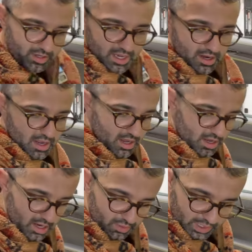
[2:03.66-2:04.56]
can,
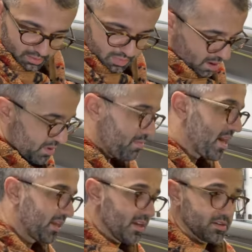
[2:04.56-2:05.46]
uh, we can pop it
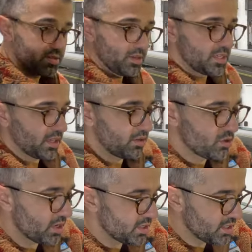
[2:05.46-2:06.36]
back in. So you take your
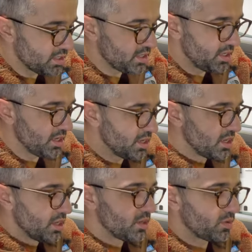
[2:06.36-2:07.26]
trusted
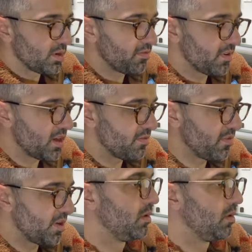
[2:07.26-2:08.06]
T25,